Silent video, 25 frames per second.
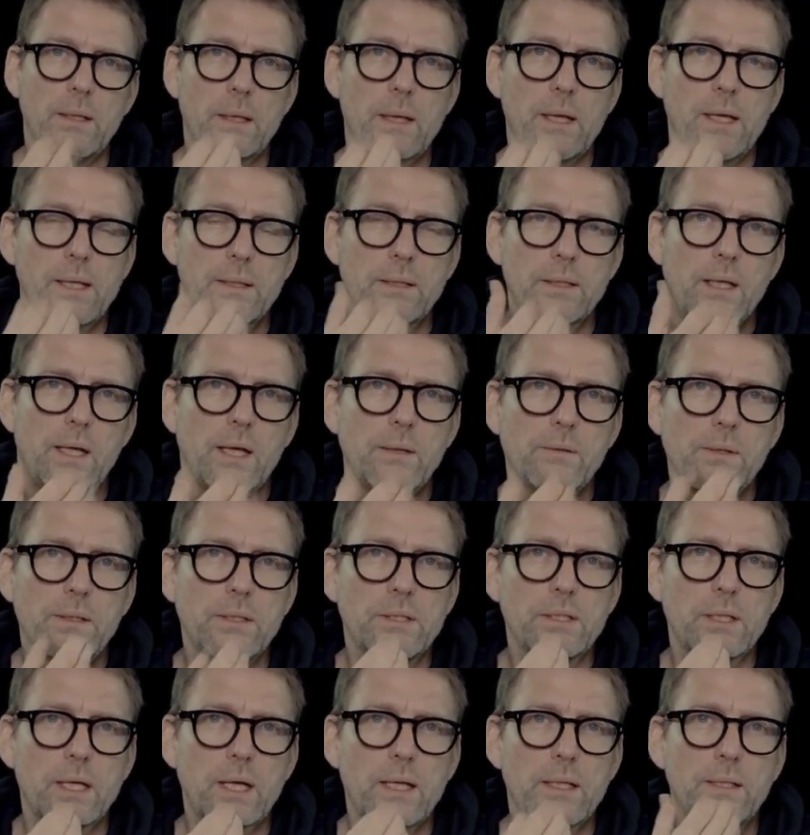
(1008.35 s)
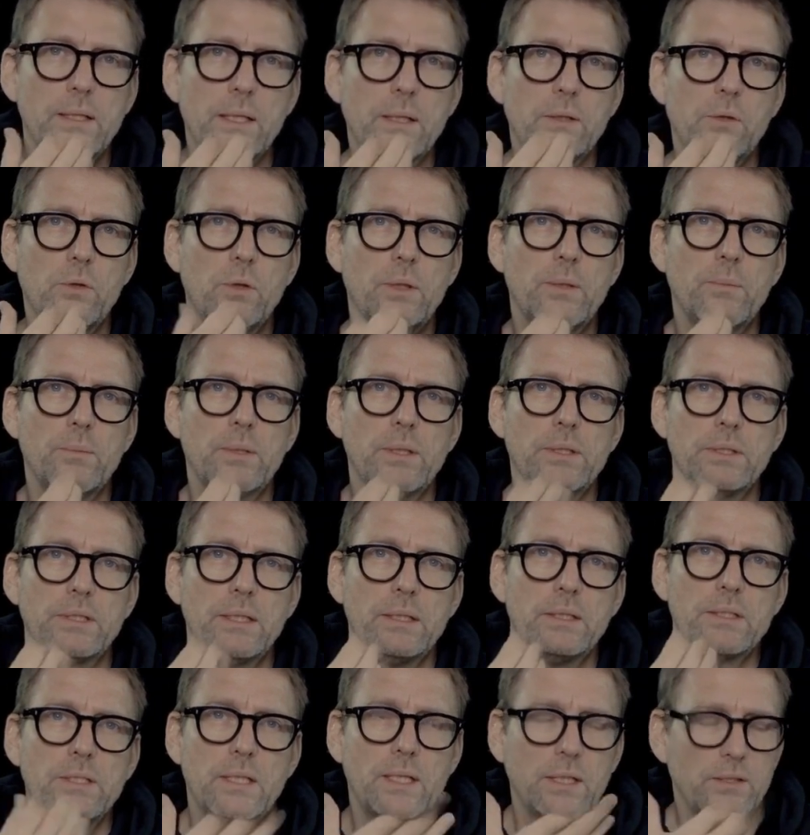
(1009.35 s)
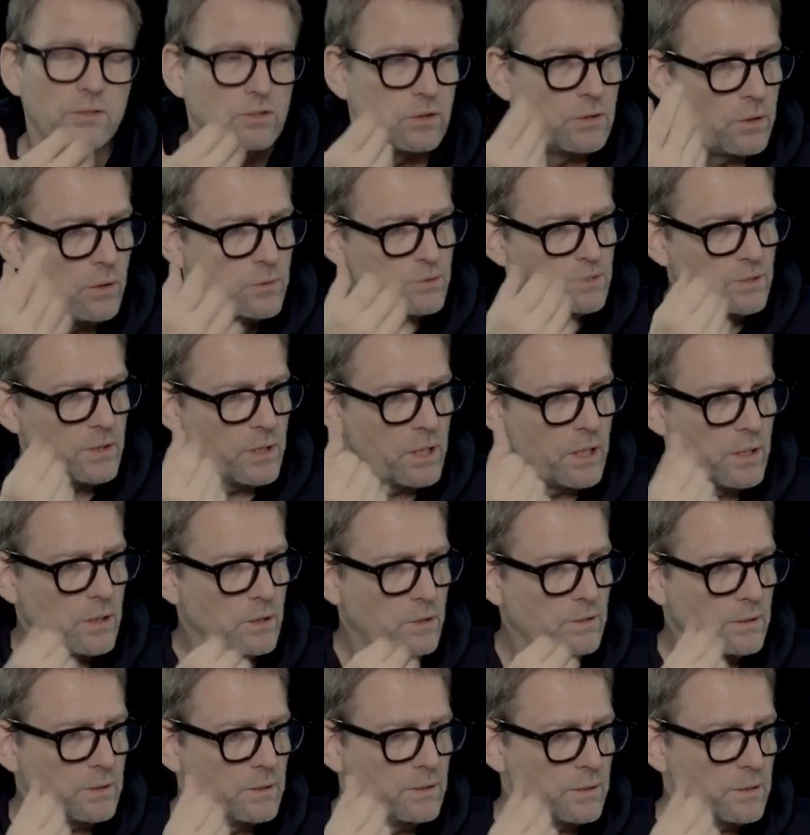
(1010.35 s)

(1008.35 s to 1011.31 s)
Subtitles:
and to have a slightly creamier sensation on the tongue.